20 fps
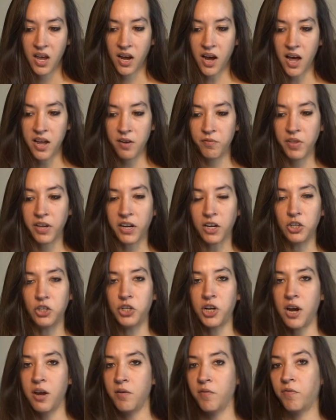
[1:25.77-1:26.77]
kind of like a
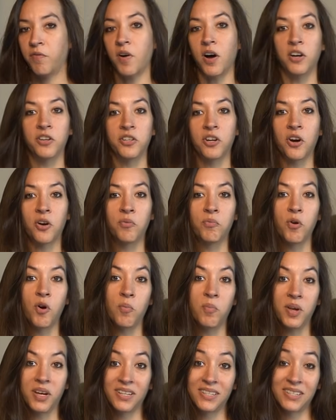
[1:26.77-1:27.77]
Jane Fonda
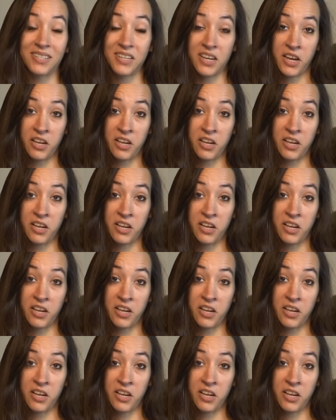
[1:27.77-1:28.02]
aerobics